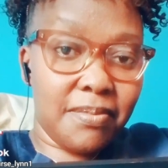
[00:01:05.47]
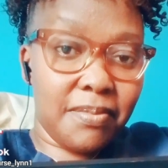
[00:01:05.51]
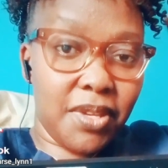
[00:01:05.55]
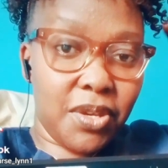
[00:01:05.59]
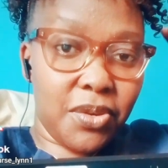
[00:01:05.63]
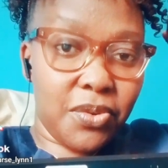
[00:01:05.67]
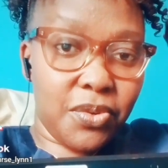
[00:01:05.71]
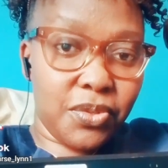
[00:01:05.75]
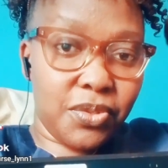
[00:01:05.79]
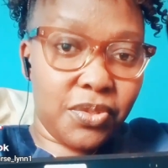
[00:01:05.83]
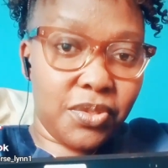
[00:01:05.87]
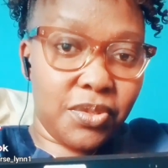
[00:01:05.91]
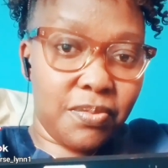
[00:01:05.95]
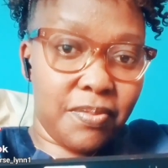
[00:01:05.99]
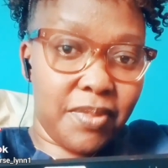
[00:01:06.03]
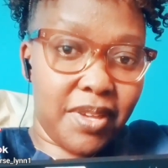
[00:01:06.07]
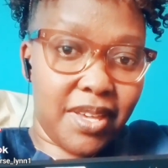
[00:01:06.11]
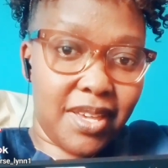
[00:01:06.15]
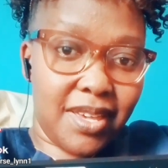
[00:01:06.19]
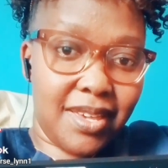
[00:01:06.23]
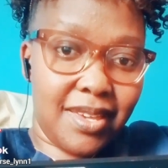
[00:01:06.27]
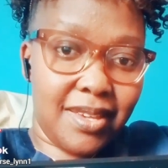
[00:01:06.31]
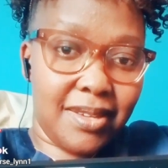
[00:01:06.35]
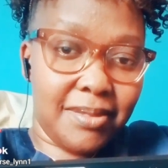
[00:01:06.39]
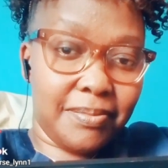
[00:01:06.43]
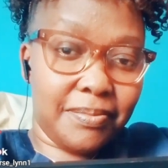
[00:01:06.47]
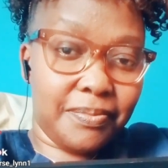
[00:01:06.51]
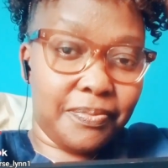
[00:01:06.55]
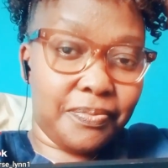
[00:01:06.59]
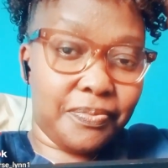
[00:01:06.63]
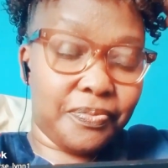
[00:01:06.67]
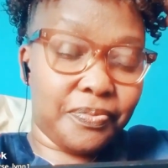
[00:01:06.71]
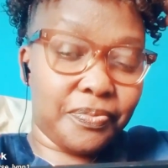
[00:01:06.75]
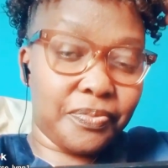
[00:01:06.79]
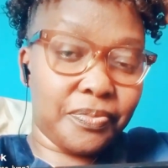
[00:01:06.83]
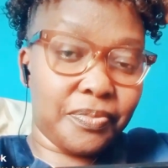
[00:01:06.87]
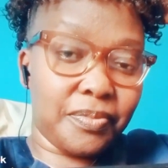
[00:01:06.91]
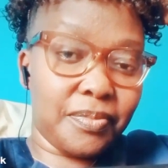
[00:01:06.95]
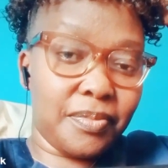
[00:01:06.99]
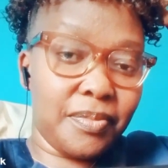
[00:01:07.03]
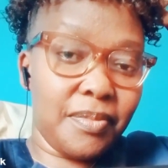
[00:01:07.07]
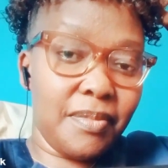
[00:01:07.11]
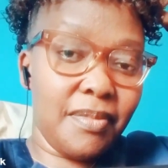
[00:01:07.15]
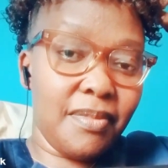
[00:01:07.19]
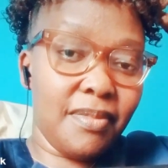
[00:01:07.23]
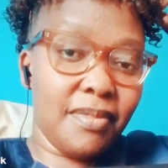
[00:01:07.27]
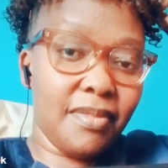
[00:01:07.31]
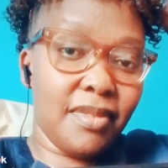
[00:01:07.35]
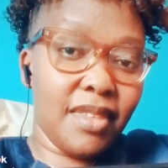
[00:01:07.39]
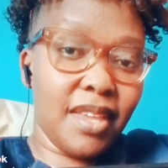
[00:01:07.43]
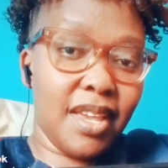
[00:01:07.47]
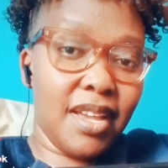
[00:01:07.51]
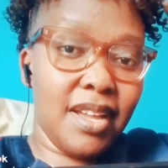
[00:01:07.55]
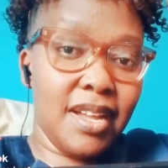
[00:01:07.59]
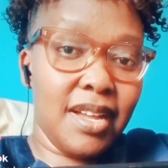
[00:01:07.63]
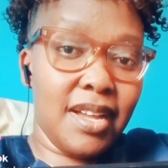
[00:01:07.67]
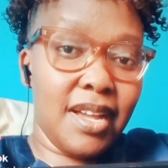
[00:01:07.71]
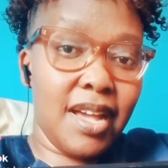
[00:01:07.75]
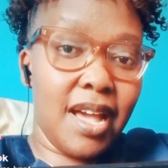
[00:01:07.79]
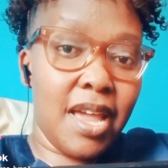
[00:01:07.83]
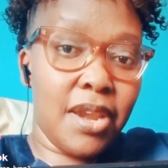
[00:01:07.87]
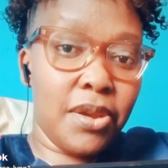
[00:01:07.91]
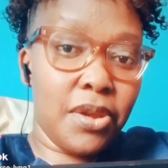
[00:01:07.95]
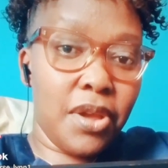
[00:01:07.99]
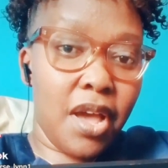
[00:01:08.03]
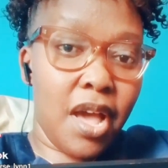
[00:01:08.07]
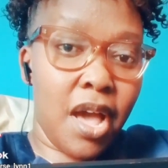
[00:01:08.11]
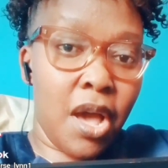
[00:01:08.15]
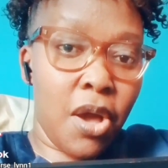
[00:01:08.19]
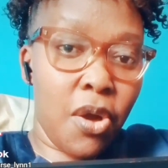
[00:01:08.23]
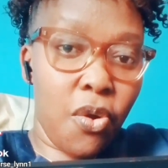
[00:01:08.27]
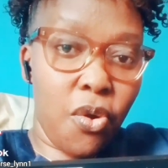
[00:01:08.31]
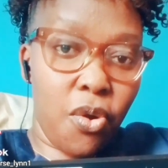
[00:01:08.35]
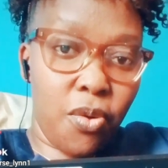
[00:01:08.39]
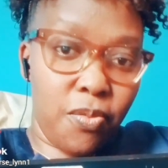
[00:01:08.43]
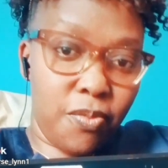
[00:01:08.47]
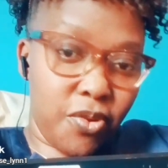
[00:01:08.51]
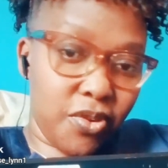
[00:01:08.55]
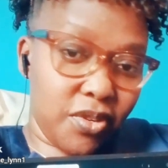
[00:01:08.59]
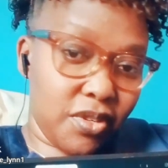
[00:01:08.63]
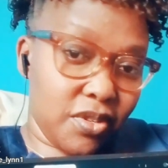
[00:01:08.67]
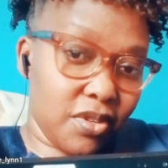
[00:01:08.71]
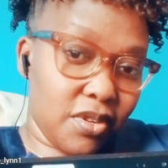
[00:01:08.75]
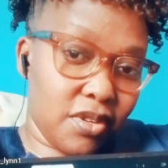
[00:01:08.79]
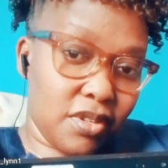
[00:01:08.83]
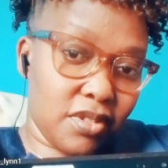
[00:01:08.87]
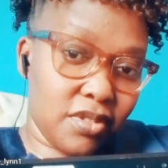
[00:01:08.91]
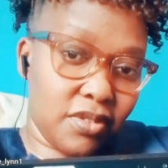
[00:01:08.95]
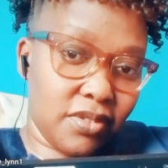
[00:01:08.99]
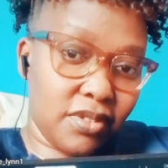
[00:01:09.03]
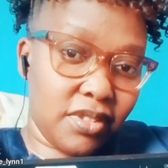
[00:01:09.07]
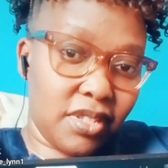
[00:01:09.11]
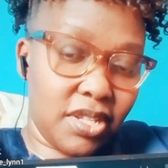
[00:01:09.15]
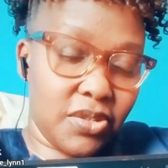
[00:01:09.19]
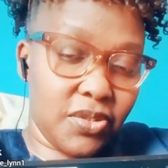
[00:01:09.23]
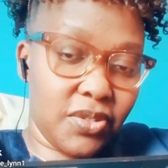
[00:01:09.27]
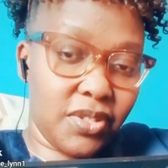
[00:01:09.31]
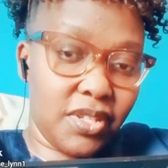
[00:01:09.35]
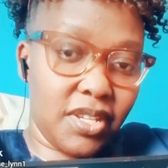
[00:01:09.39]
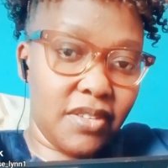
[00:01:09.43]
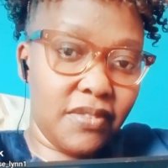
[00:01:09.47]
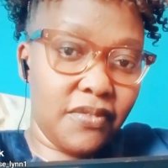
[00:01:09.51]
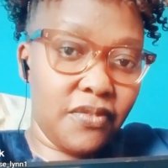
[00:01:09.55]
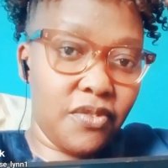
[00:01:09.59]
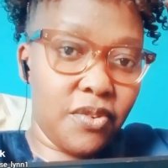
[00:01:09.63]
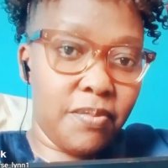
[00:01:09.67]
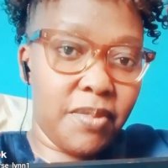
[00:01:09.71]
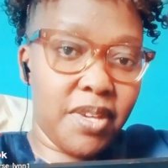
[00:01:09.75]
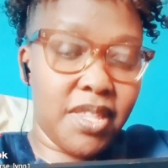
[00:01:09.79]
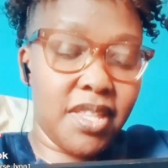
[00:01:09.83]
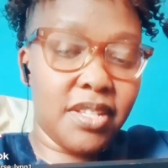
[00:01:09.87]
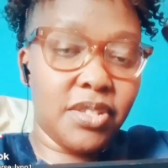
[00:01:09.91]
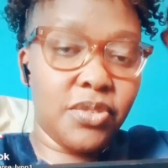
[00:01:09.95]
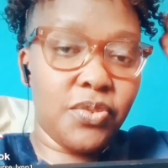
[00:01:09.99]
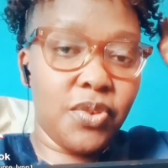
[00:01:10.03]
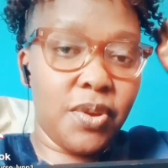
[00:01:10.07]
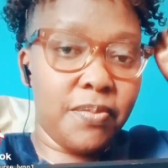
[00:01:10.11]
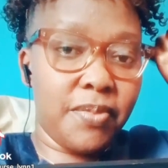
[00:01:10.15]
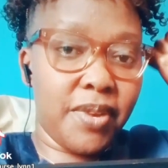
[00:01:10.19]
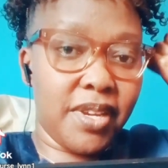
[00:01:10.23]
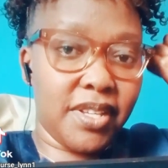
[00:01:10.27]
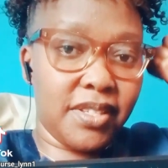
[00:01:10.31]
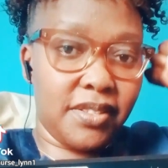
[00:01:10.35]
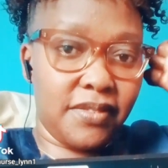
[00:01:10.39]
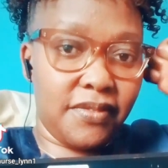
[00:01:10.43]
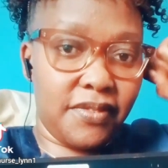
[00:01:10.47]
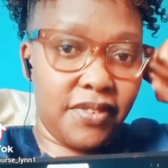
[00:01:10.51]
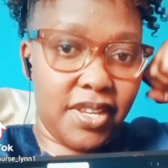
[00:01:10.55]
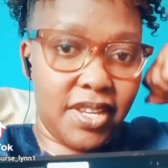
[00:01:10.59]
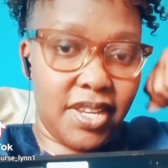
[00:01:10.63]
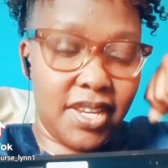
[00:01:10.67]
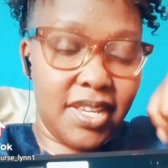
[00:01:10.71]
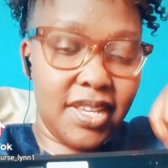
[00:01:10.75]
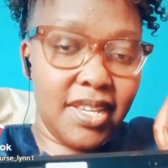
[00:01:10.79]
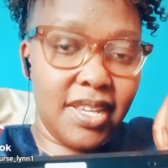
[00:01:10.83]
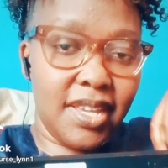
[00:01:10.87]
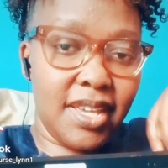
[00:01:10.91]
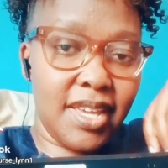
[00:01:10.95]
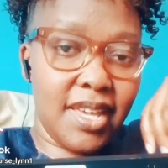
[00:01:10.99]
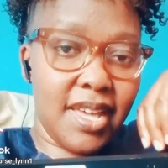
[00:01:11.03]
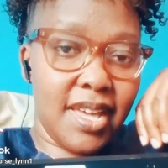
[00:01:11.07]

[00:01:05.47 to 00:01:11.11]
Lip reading: be caused by a hormone called oxytocin for mothers who are breastfeeding.